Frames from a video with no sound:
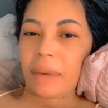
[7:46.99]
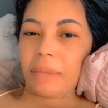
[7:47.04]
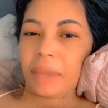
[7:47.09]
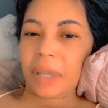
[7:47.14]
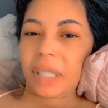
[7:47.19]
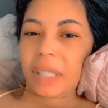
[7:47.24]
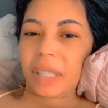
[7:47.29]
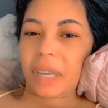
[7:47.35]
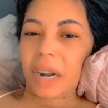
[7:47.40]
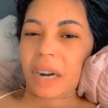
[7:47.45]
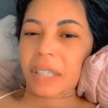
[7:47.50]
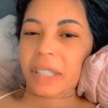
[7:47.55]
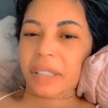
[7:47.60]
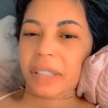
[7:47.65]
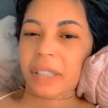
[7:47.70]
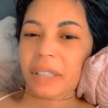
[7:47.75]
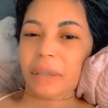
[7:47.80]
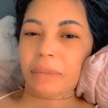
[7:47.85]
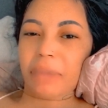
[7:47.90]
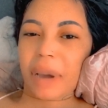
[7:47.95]
am
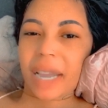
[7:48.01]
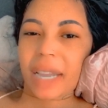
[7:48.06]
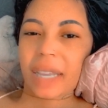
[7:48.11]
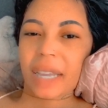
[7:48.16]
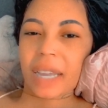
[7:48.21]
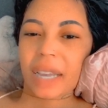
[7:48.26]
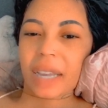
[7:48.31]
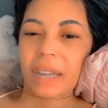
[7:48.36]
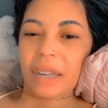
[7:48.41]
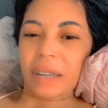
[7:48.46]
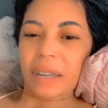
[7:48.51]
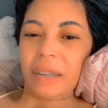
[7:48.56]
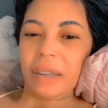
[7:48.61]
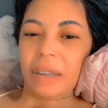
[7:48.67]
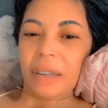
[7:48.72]
disgusted by